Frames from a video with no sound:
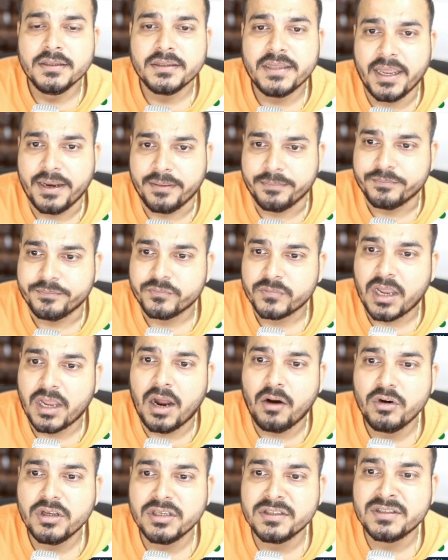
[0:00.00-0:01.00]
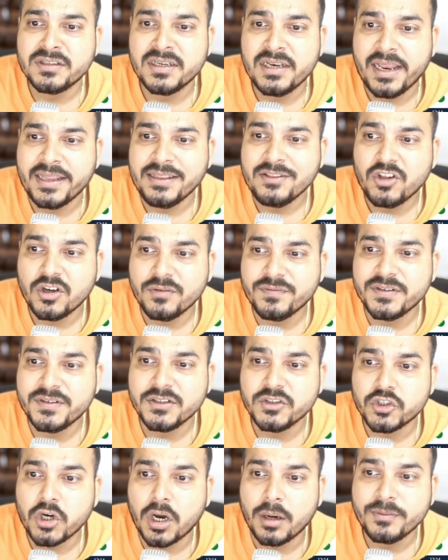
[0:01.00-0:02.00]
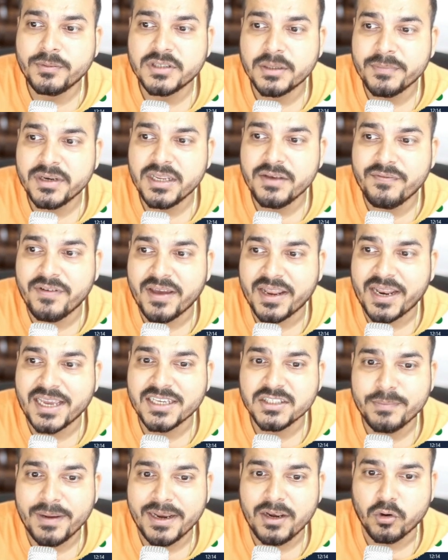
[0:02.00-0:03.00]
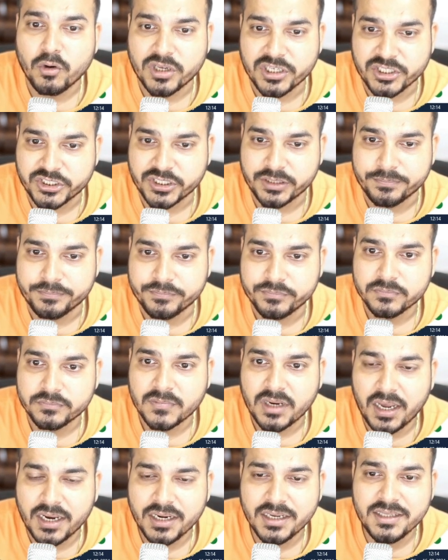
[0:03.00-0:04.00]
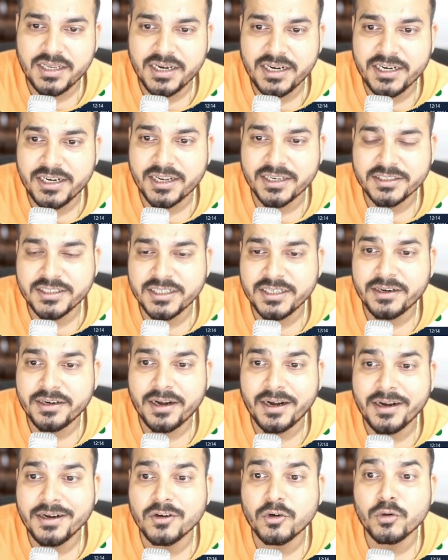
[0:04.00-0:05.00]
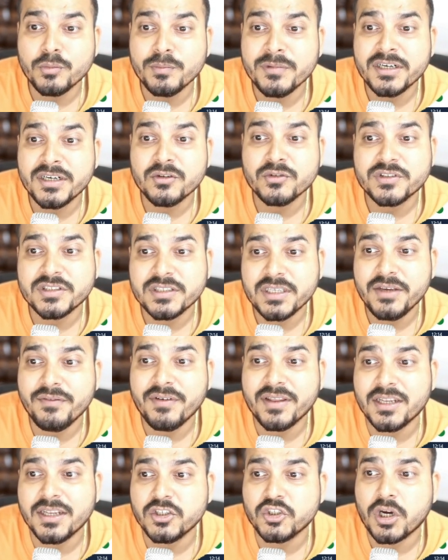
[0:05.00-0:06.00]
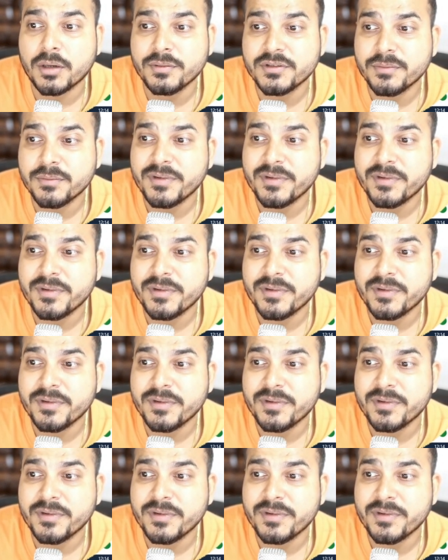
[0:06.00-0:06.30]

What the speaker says: Then how does the length of the job summary varies by location? Another interesting trend would be to see whether job